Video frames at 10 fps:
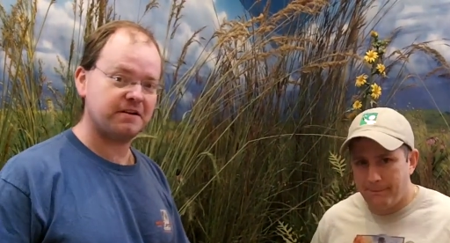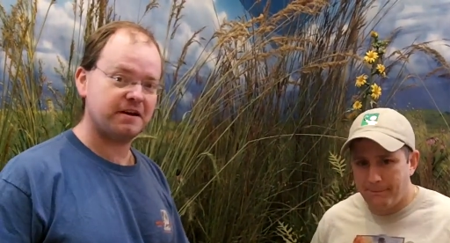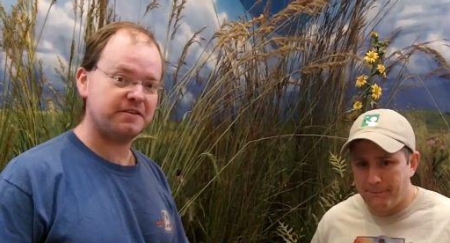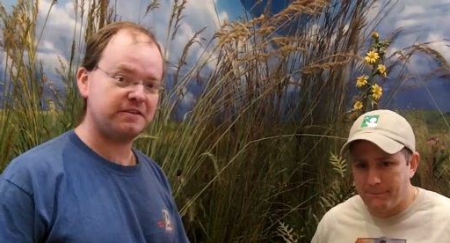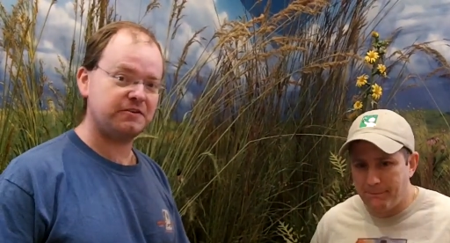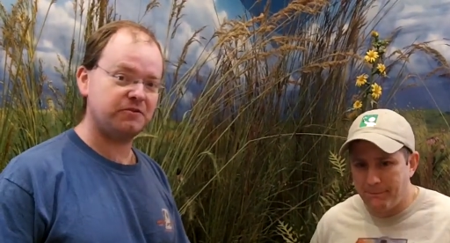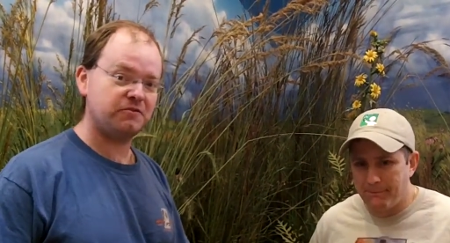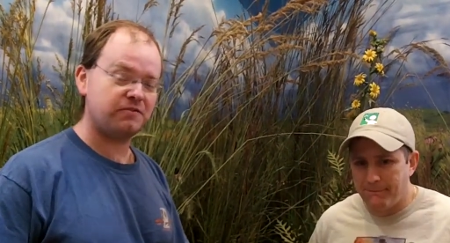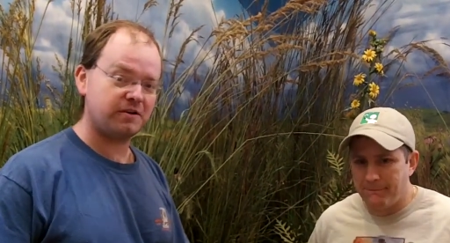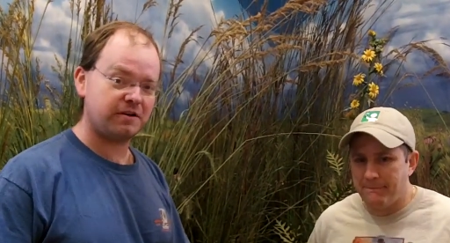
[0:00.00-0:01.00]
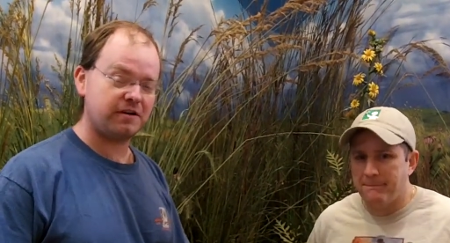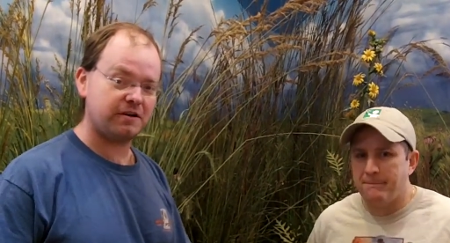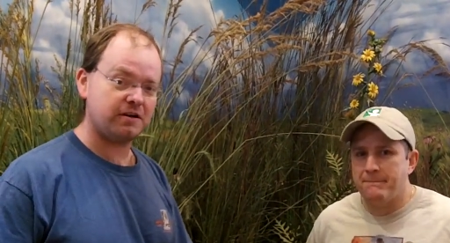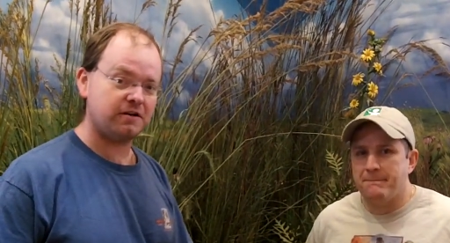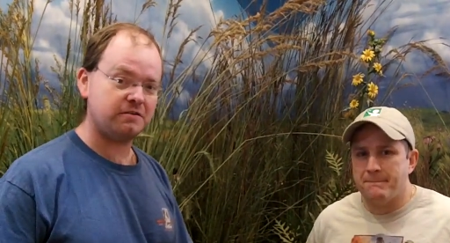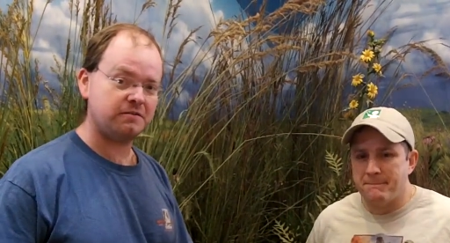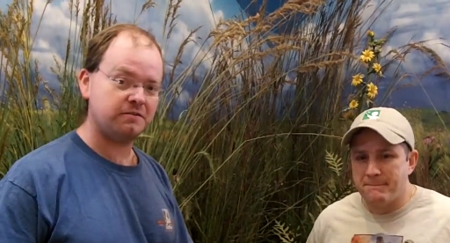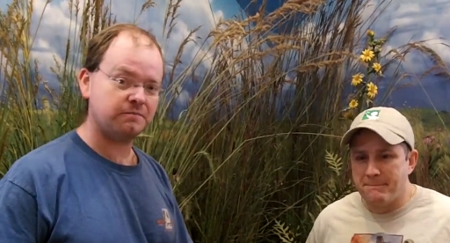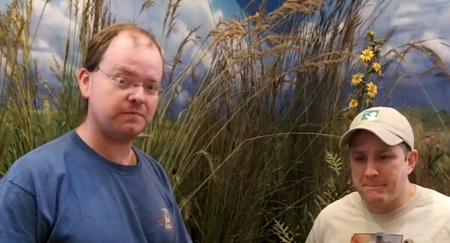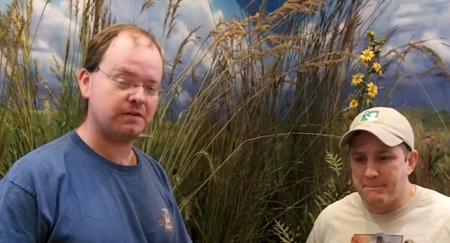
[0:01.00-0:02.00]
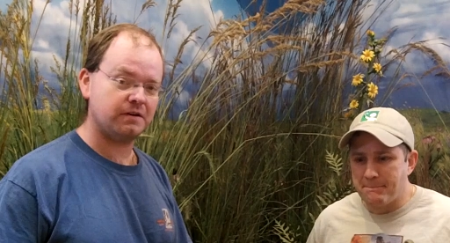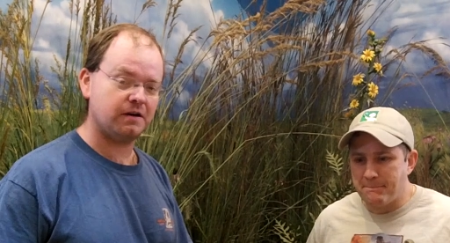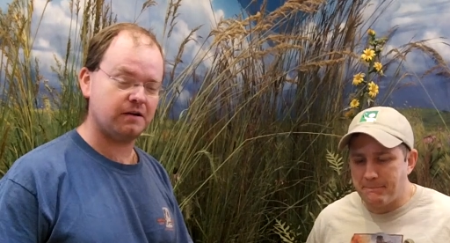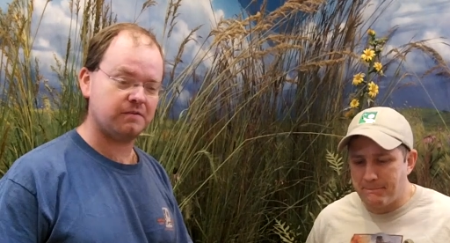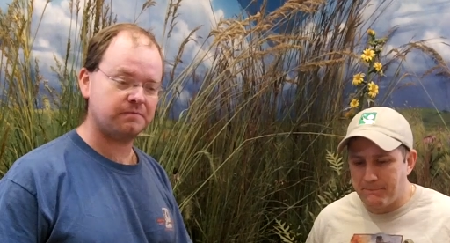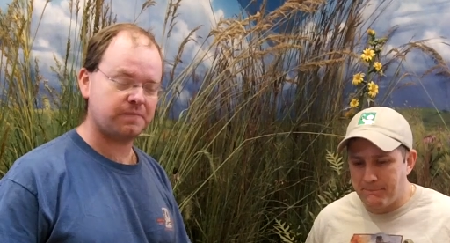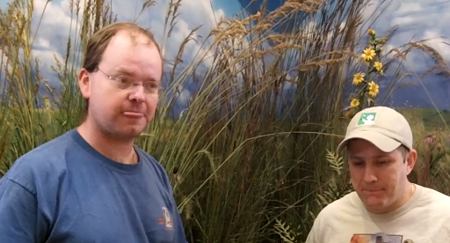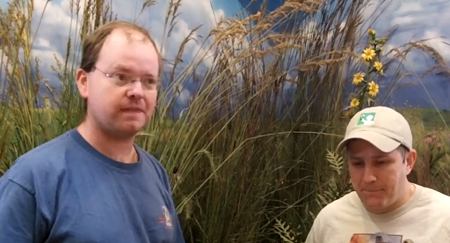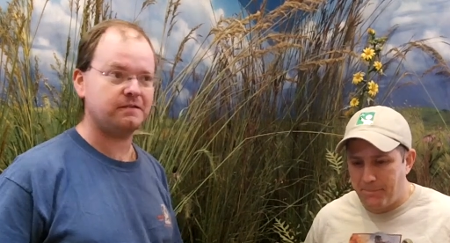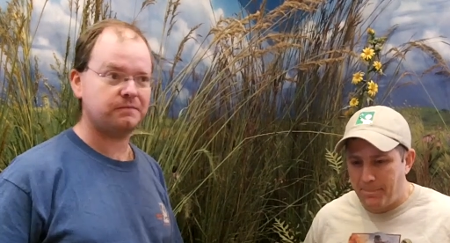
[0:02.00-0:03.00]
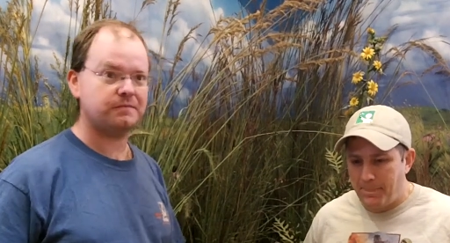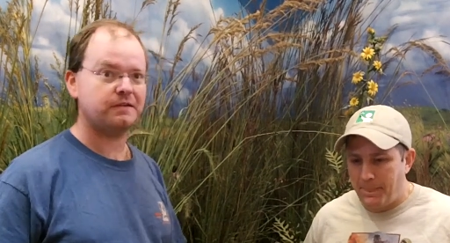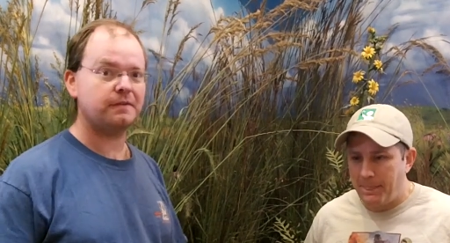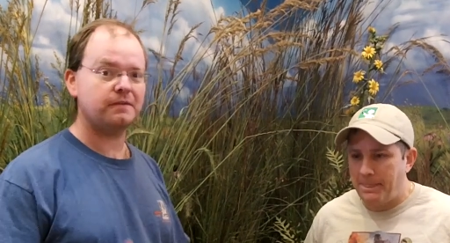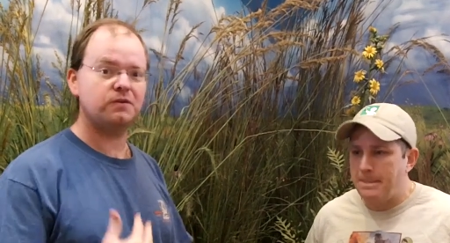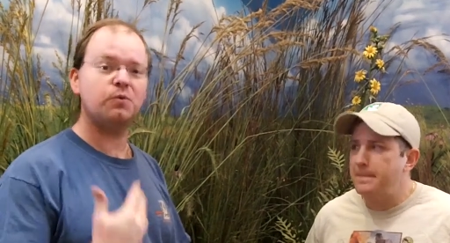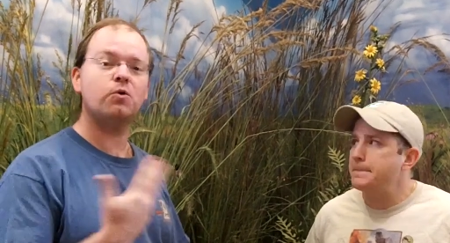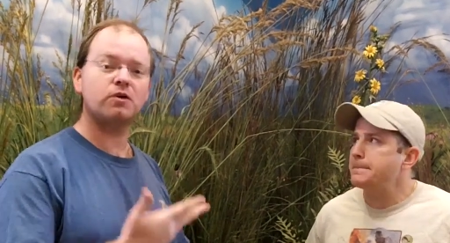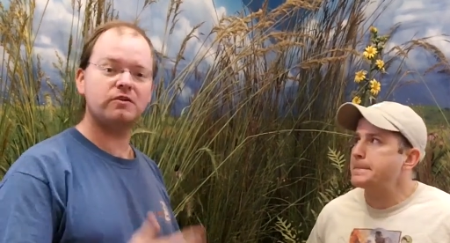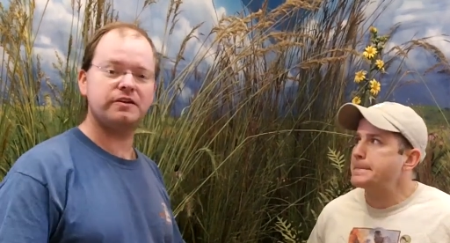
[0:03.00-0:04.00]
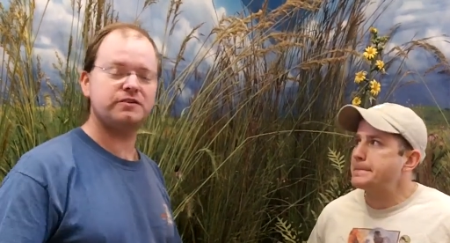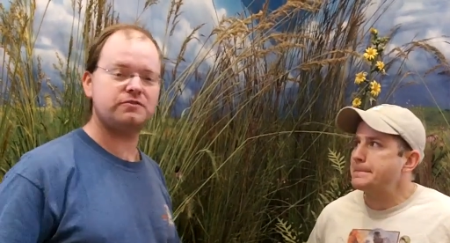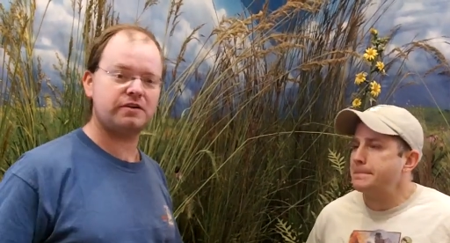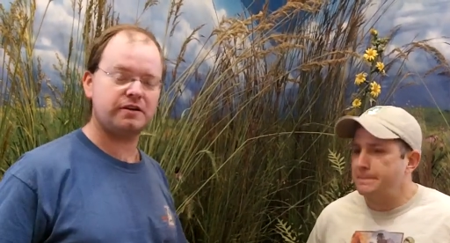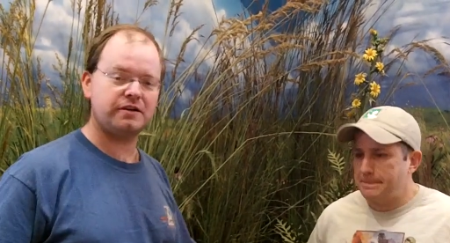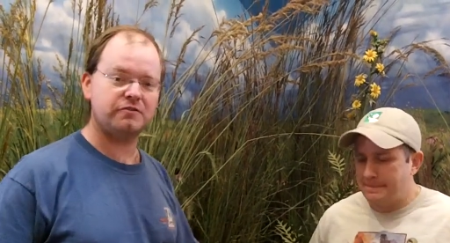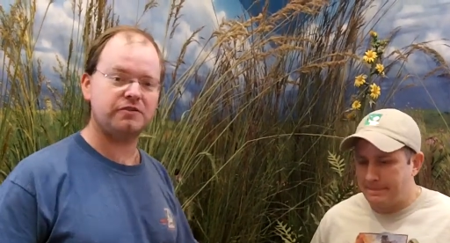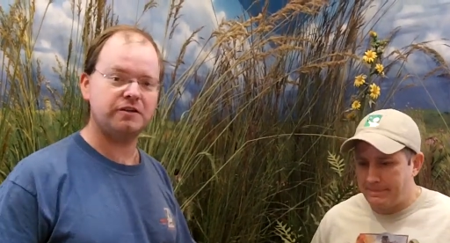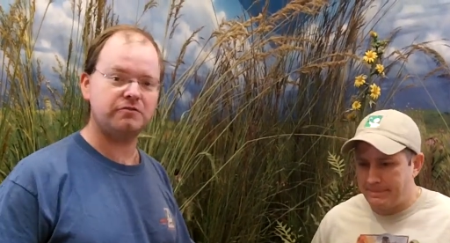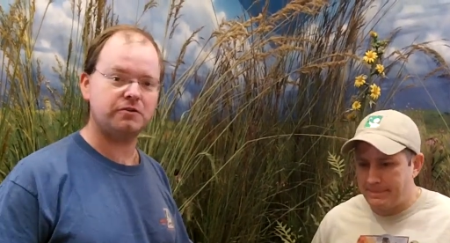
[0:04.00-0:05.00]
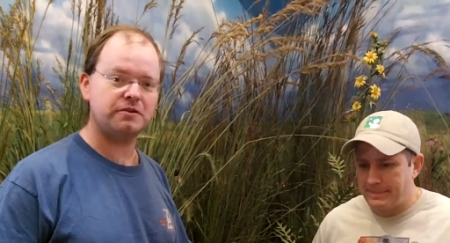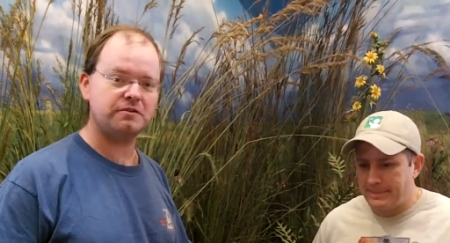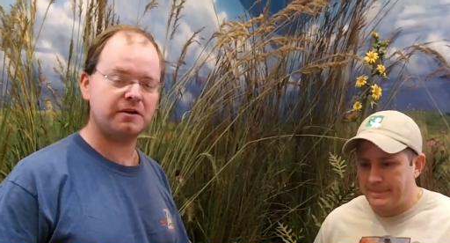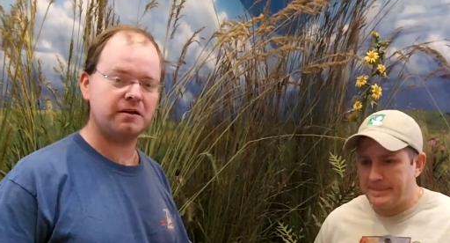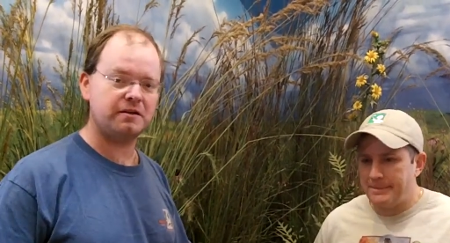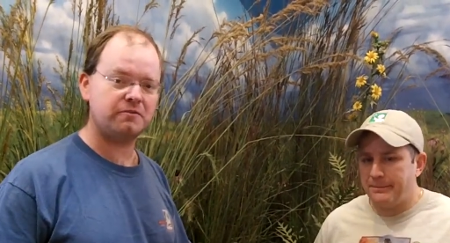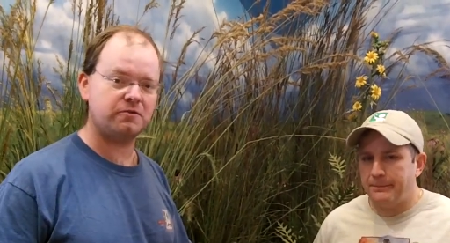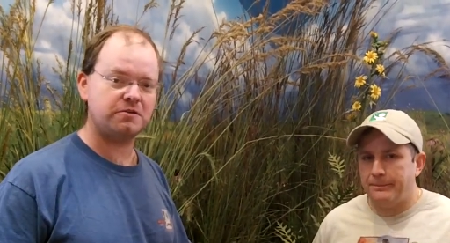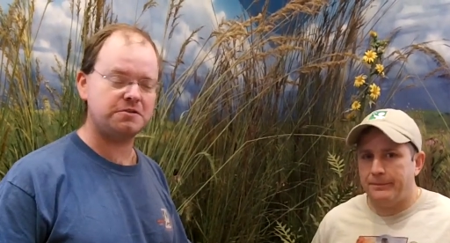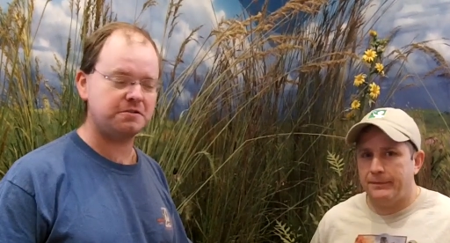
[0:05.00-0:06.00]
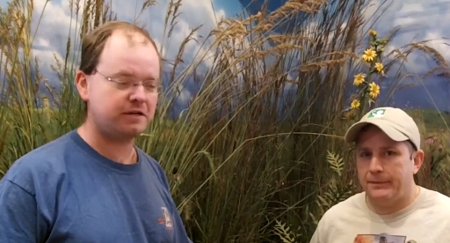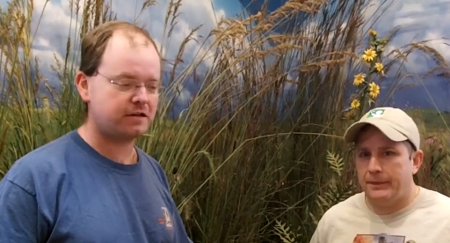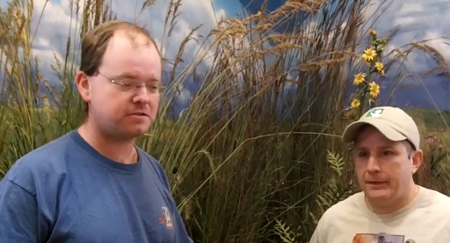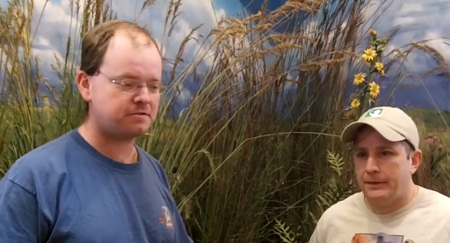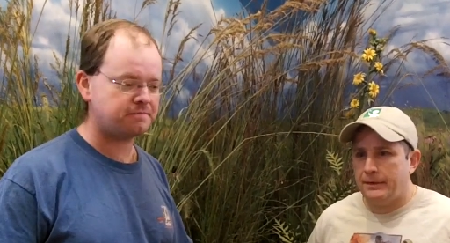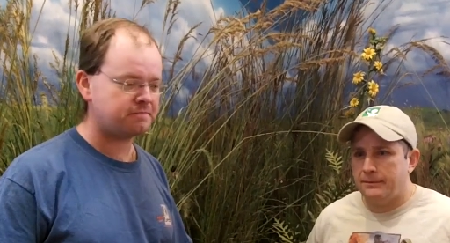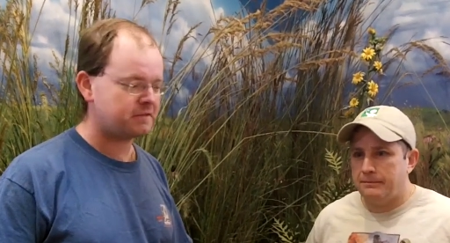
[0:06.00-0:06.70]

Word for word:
Speaker 1: I think do very uh, uh, the award is very uh, fitting for this uh, for this geocacher.